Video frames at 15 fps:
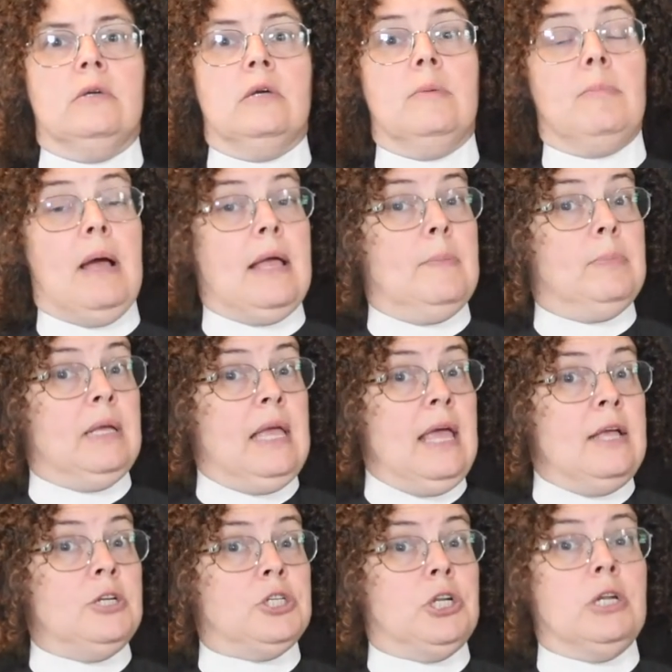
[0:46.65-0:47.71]
By
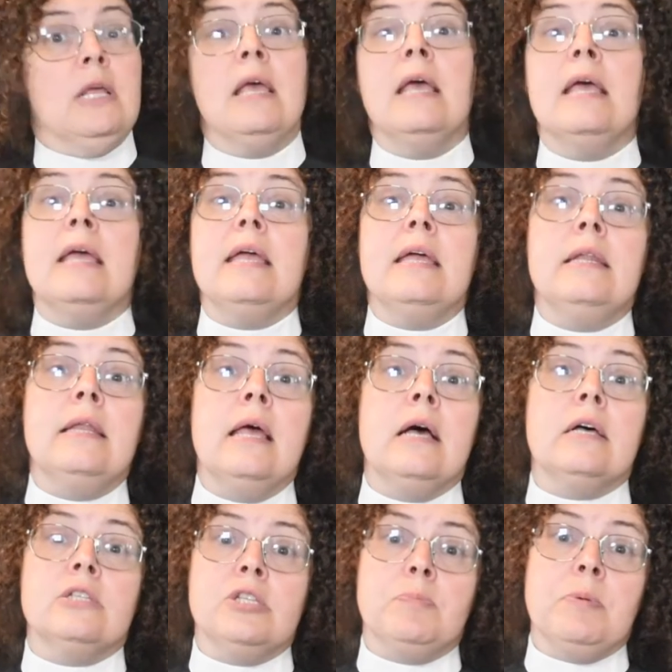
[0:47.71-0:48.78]
implication, in
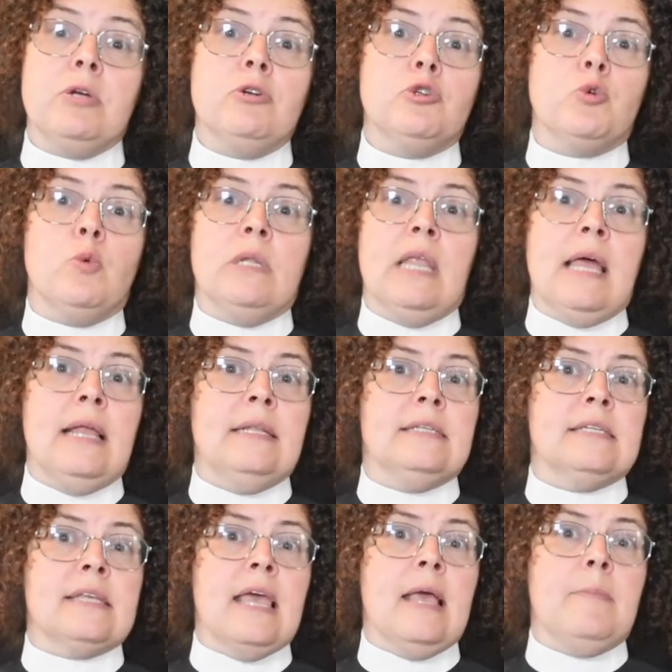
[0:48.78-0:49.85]
a spiritual
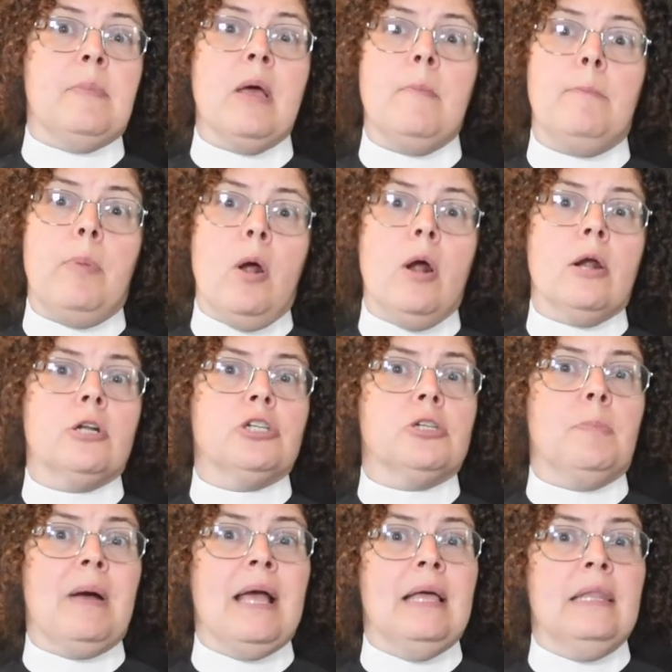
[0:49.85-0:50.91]
landscape
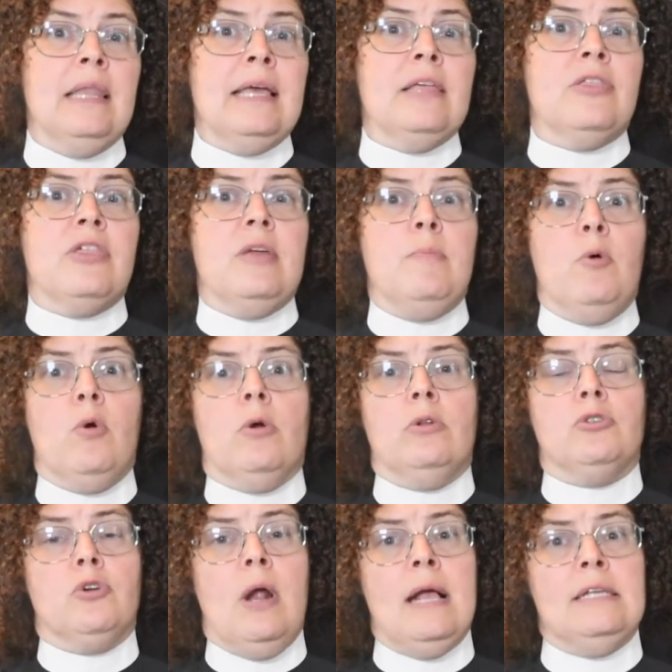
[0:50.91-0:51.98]
parched by a lengthy
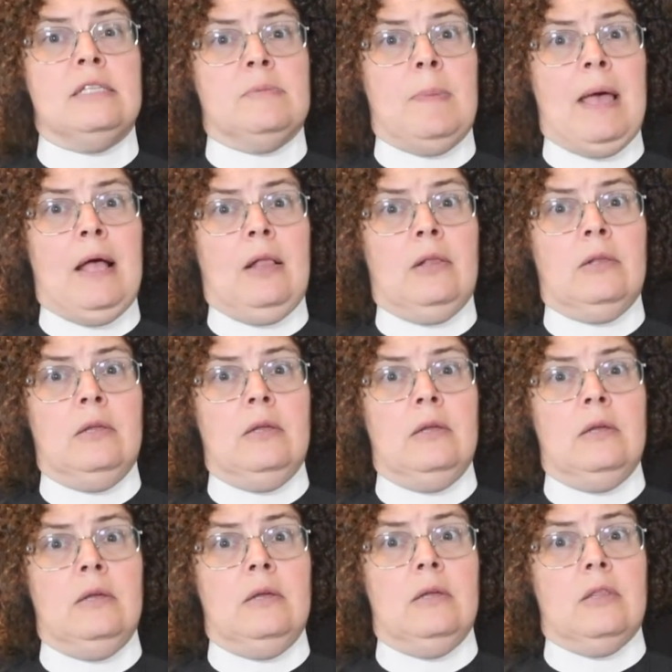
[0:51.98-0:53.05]
moral dry spell,
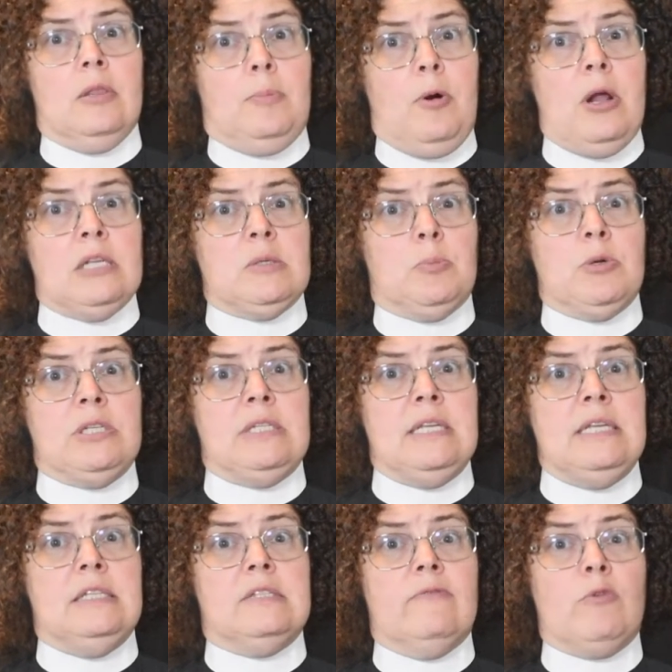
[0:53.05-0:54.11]
the prosperous
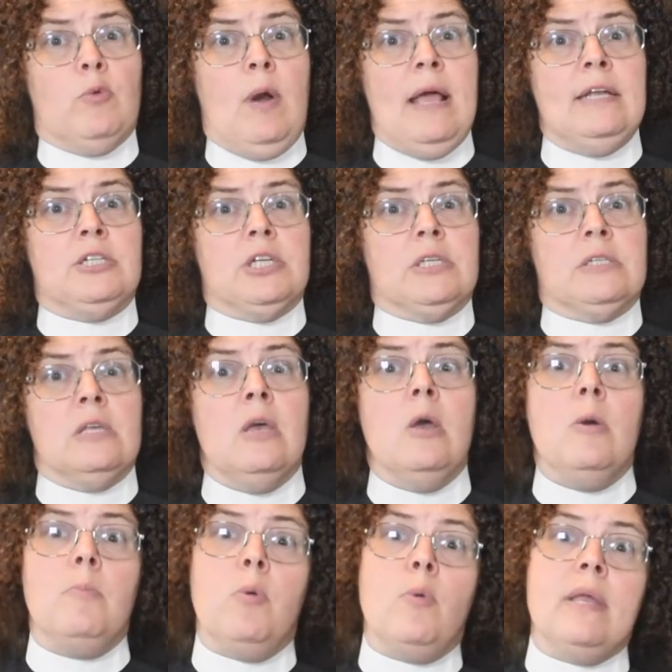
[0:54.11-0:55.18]
deeds of the righteous
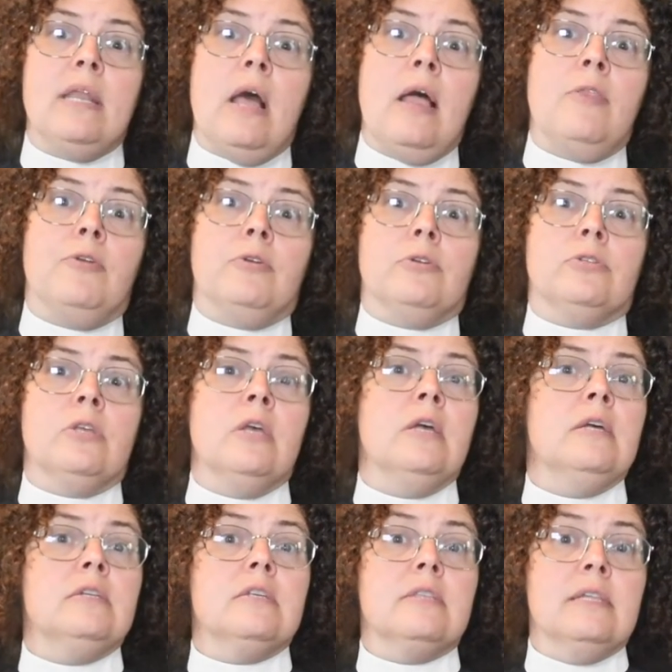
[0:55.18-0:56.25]
point others
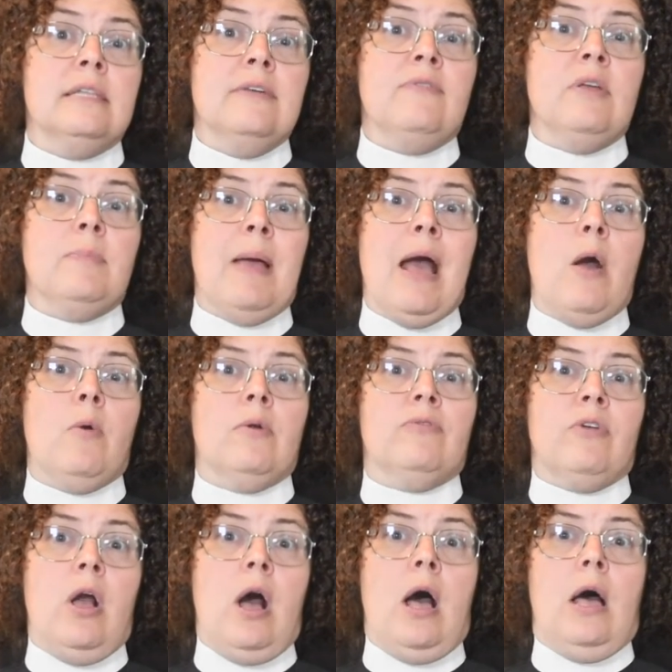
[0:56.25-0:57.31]
to the living power
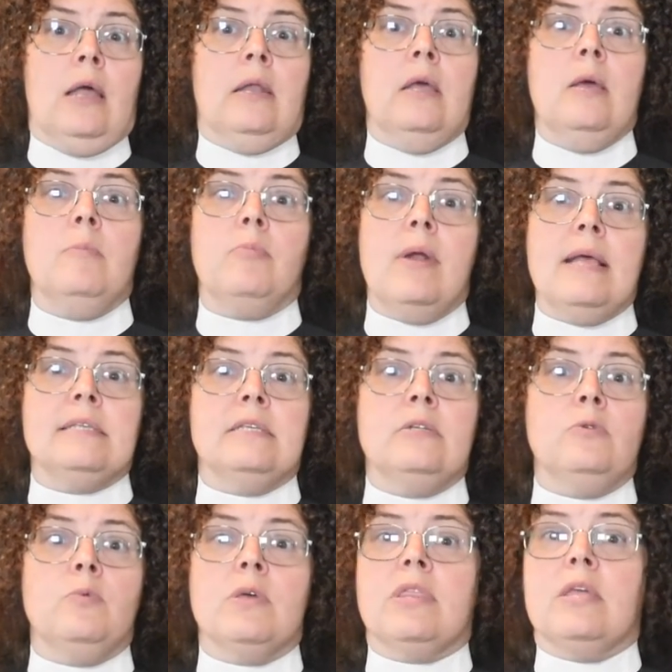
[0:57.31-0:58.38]
of God,
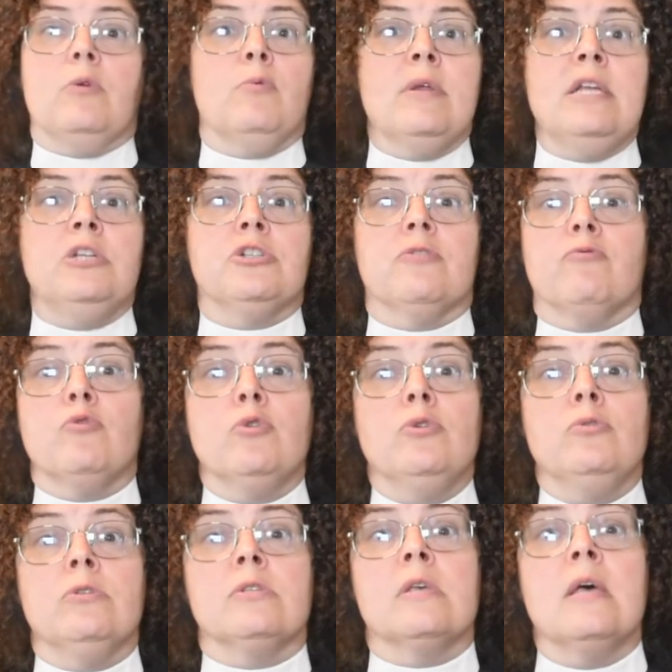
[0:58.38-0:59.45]
present within reach of
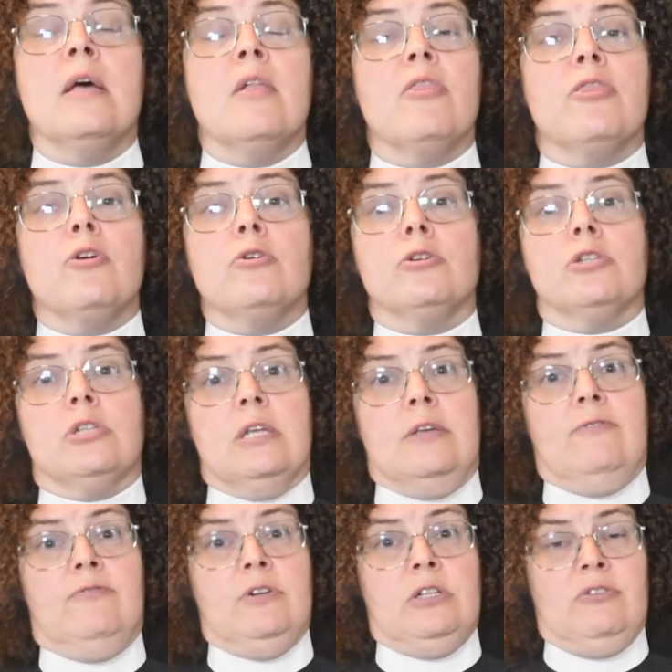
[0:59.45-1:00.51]
roots, thirsty
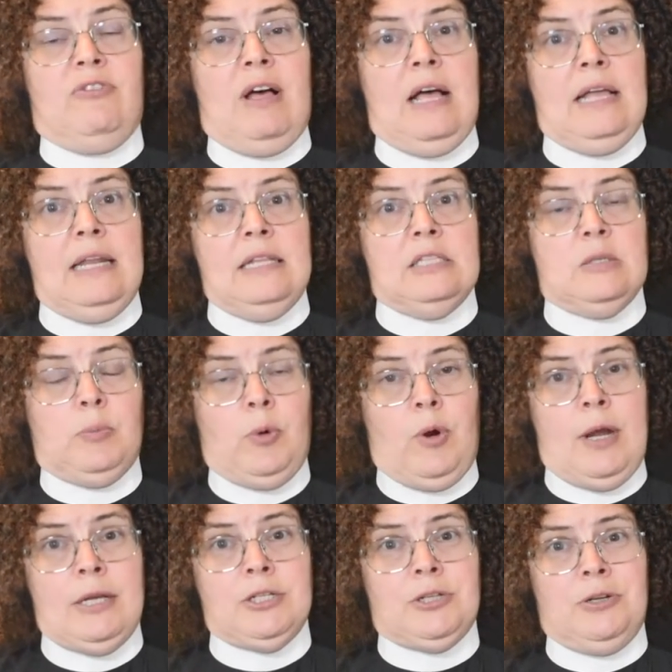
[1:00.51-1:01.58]
for divine
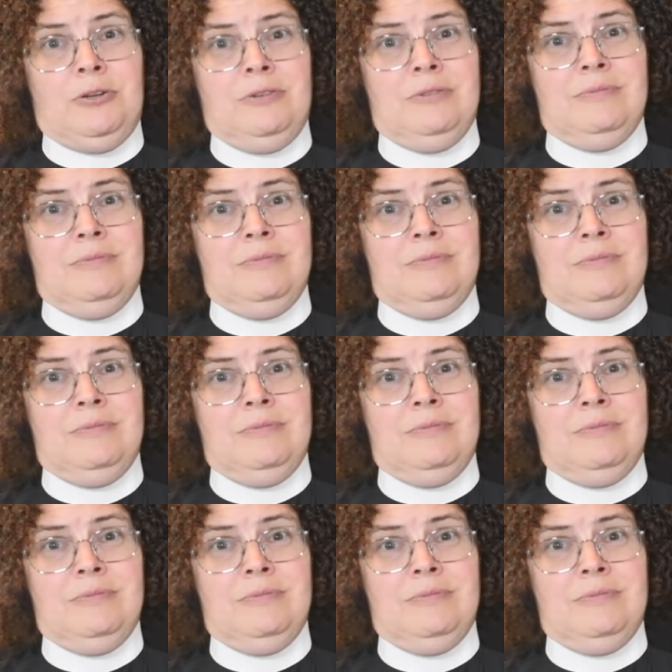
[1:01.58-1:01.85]
inspiration.